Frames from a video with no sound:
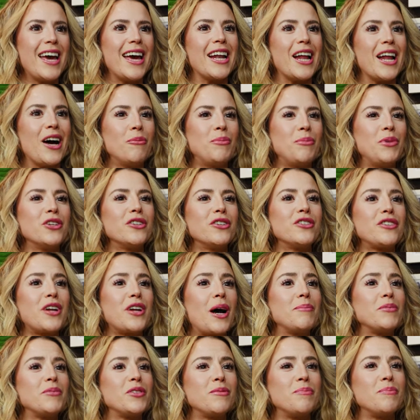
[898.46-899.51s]
and help you to
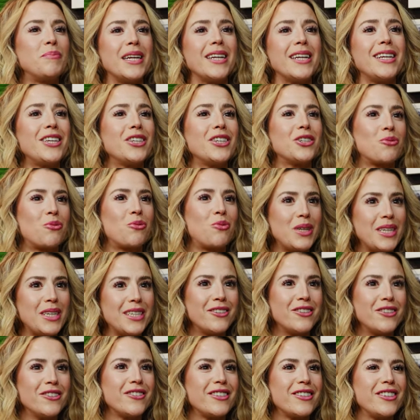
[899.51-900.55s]
stop spinning your
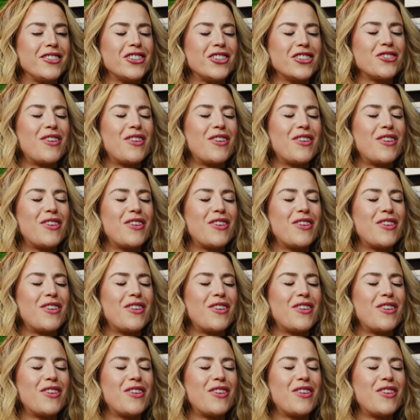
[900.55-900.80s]
wheels and just